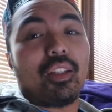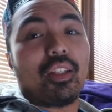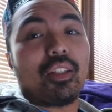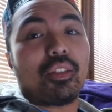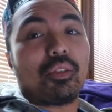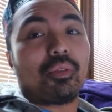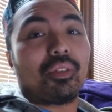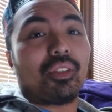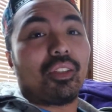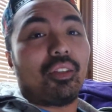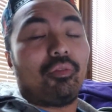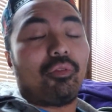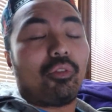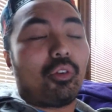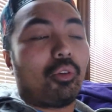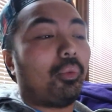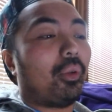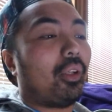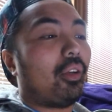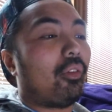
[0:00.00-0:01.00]
this was
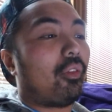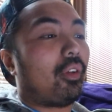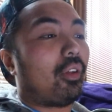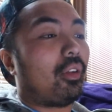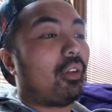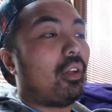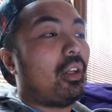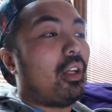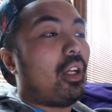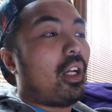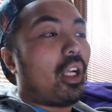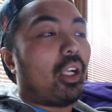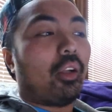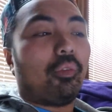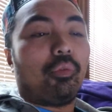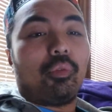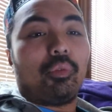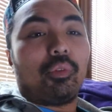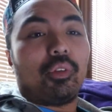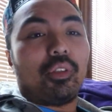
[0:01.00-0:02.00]
informative and
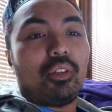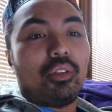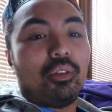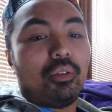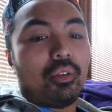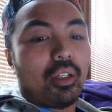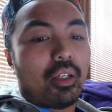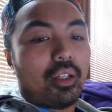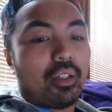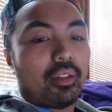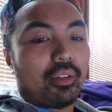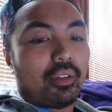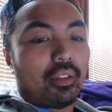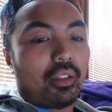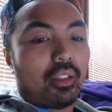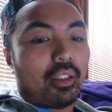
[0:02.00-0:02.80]
helpful to you guys,